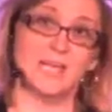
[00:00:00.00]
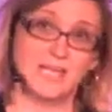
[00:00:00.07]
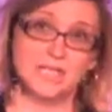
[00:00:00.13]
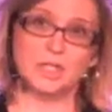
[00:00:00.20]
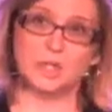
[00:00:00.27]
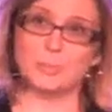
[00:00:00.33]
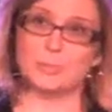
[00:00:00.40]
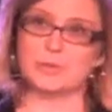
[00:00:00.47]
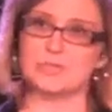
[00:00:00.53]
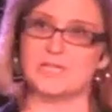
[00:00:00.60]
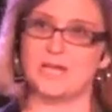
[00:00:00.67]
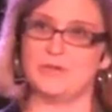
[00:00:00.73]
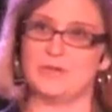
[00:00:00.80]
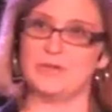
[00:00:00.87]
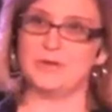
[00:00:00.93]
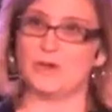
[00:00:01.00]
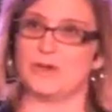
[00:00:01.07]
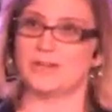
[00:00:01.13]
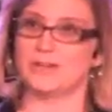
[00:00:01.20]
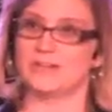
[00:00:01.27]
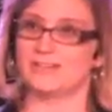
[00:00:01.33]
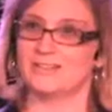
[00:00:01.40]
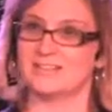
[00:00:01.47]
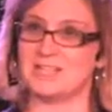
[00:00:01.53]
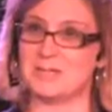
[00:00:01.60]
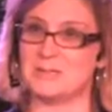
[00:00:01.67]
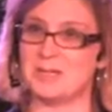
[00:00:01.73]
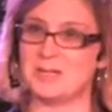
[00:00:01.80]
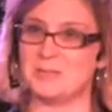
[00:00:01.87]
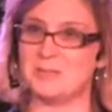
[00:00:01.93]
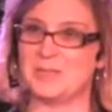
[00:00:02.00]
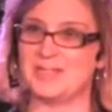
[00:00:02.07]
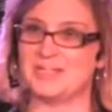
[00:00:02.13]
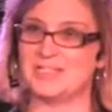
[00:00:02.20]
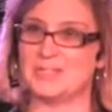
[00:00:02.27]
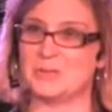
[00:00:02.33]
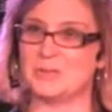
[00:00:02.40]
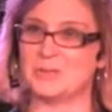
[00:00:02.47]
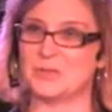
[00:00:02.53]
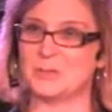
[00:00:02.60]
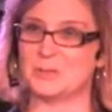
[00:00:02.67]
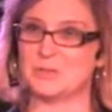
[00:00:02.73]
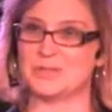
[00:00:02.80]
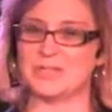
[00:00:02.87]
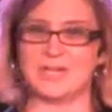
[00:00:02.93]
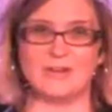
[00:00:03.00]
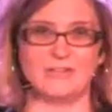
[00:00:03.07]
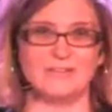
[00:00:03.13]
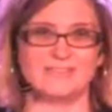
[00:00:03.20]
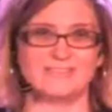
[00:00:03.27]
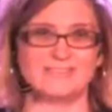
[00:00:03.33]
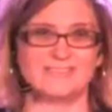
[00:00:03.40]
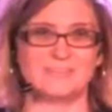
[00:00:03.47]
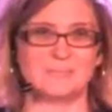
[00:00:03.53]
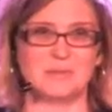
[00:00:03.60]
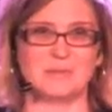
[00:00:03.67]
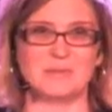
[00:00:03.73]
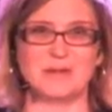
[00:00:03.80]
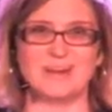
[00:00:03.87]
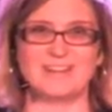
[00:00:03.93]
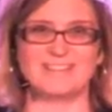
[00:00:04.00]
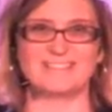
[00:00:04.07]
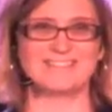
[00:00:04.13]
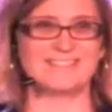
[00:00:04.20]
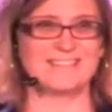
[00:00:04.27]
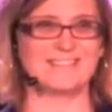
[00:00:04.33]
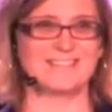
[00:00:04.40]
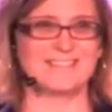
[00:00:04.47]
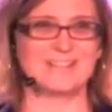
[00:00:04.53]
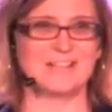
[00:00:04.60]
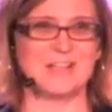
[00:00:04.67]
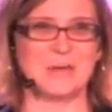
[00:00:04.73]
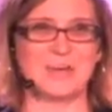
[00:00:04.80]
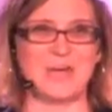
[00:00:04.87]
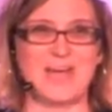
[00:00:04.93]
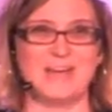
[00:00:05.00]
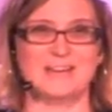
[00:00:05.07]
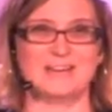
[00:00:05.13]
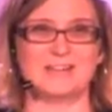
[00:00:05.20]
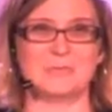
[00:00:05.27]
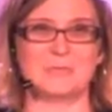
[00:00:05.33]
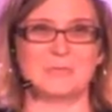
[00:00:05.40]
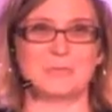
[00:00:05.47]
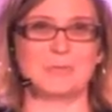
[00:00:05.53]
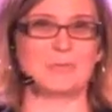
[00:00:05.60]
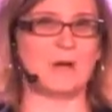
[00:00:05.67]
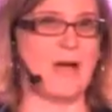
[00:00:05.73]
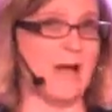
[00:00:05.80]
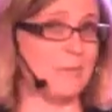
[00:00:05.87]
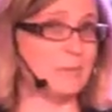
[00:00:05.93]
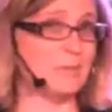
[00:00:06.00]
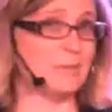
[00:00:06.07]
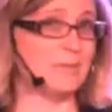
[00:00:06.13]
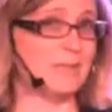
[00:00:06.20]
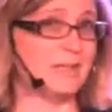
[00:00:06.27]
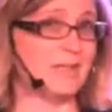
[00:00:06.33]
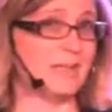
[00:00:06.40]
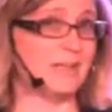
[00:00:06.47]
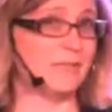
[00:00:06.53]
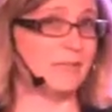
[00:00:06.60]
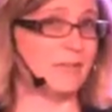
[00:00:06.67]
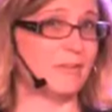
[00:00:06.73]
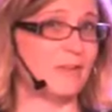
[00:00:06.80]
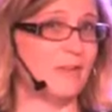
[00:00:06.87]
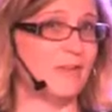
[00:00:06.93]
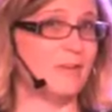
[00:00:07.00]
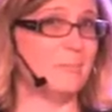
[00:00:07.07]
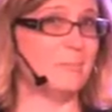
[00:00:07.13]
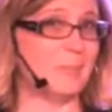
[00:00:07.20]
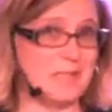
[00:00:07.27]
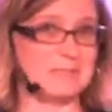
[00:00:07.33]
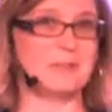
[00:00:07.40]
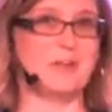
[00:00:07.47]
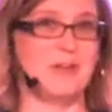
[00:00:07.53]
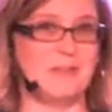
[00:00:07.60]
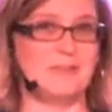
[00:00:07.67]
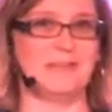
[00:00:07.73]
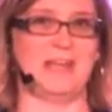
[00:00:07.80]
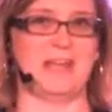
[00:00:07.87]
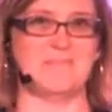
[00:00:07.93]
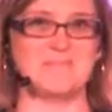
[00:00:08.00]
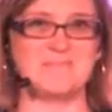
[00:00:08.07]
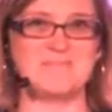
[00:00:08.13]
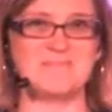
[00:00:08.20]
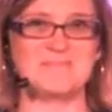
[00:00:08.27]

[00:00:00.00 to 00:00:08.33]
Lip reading: in Cooperstown, New York. Has anybody been to Cooperstown before? Okay, probably for the Baseball Hall of Fame,